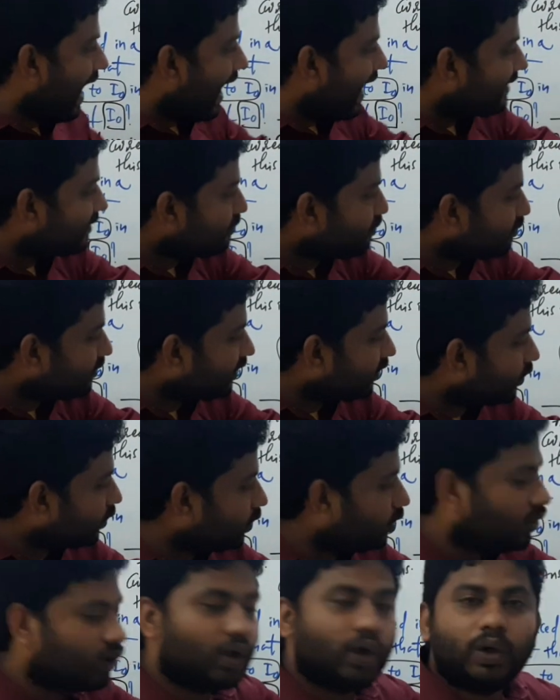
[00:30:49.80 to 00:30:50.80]
and
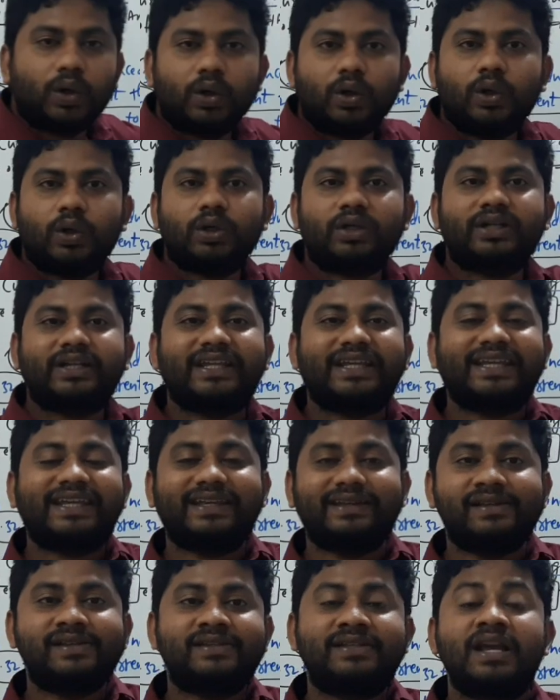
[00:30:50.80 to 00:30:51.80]
mu naught
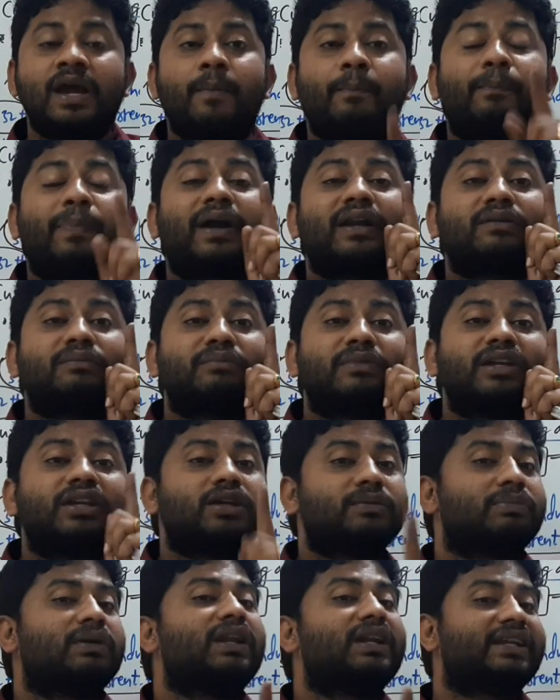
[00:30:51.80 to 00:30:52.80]
is
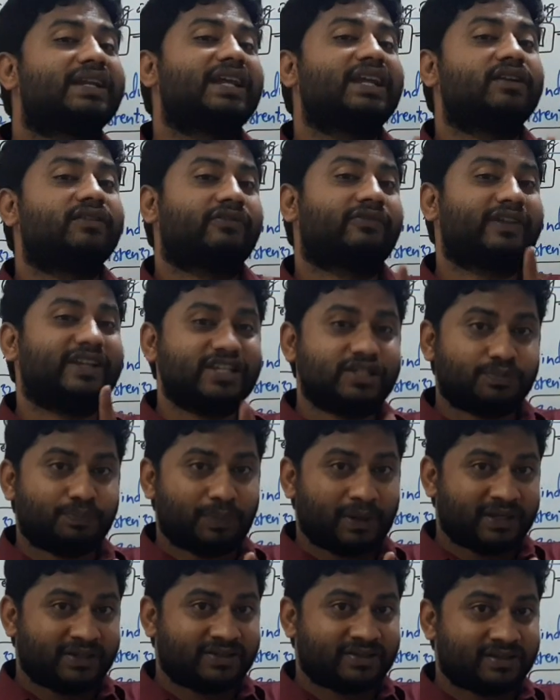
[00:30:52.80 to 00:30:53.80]
permeability in free
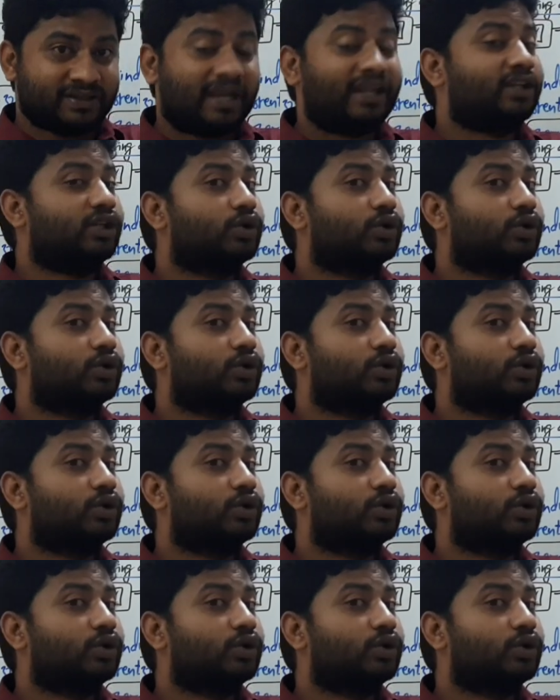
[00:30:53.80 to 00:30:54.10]
space, right?